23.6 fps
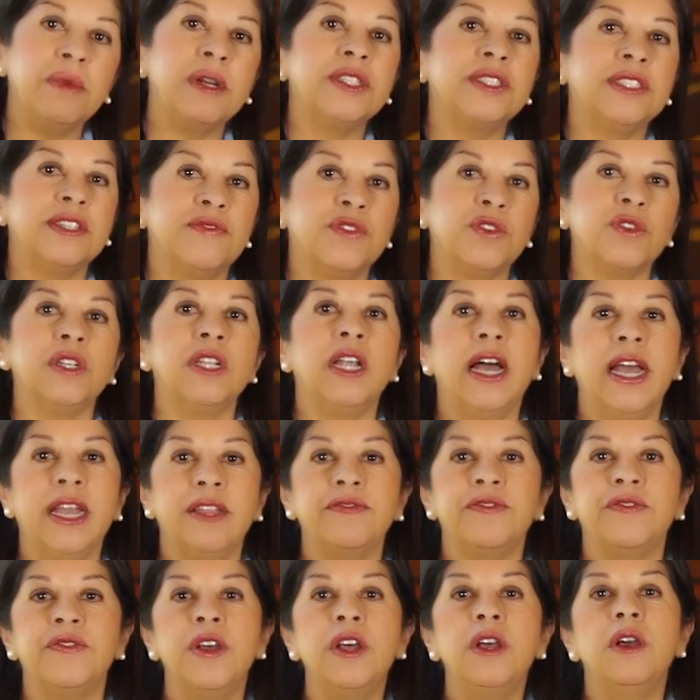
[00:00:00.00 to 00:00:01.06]
months of her
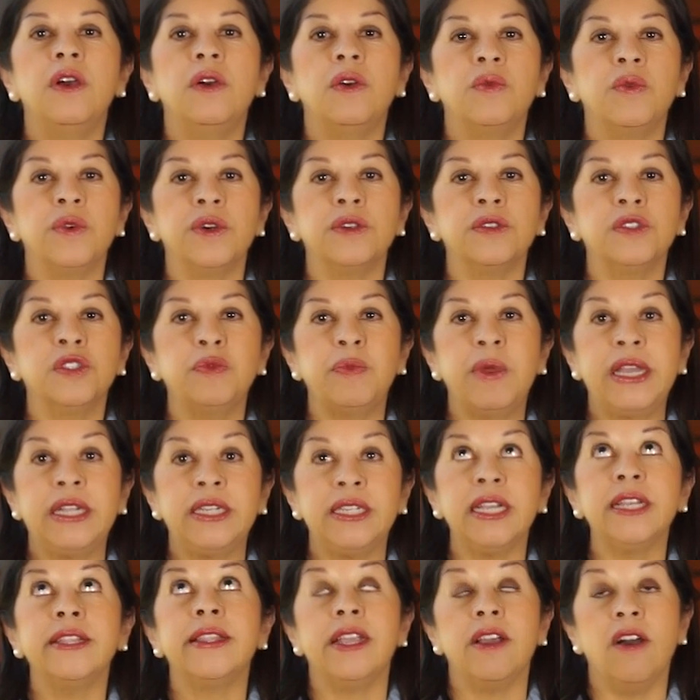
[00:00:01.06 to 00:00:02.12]
life were
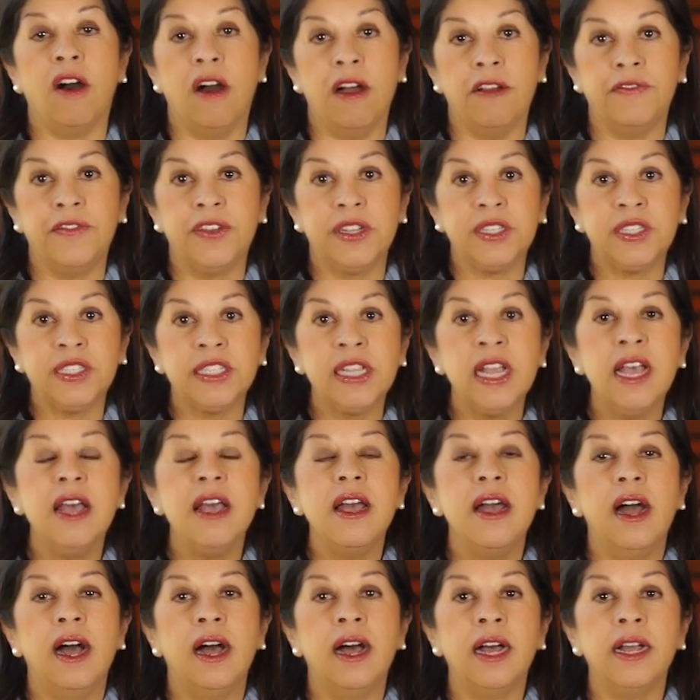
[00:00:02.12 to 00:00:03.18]
spent in the office
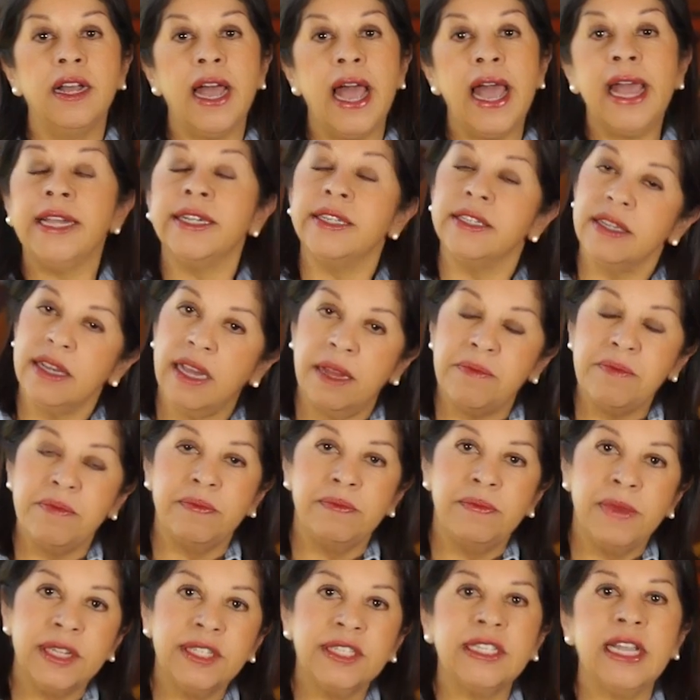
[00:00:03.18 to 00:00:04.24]
uh, and I
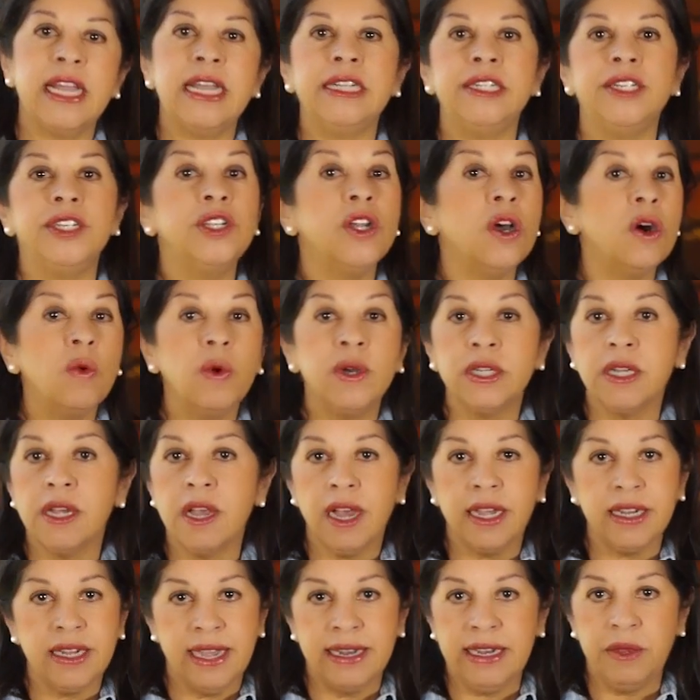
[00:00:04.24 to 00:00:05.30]
must say, no one
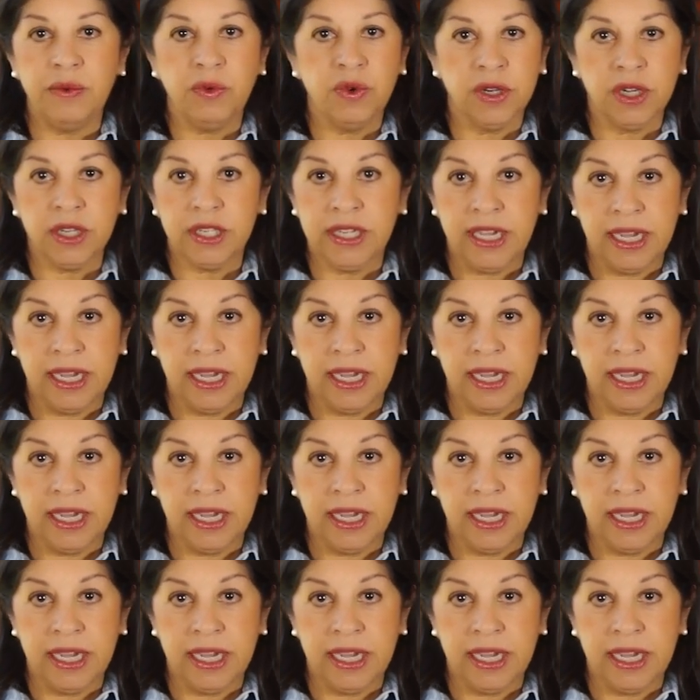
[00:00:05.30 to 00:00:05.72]
got any work